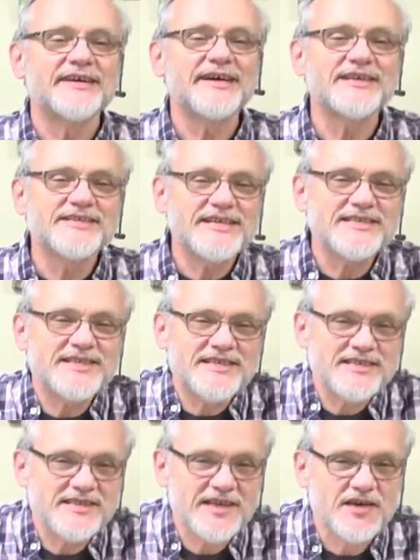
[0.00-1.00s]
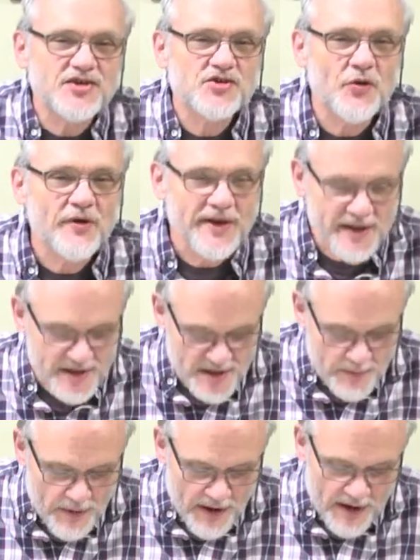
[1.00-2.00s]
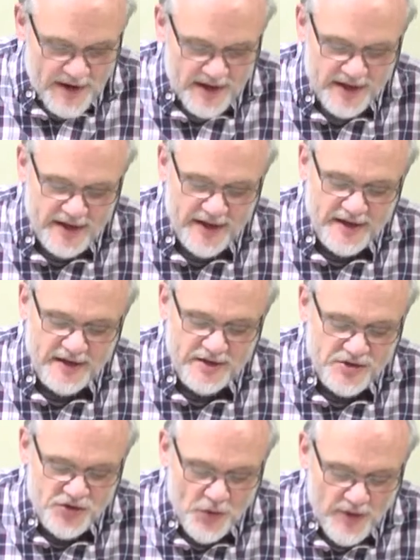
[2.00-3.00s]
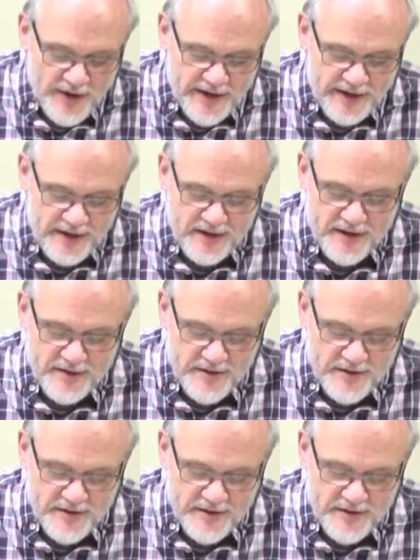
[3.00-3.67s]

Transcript: And Jesus is enjoying the party and enjoying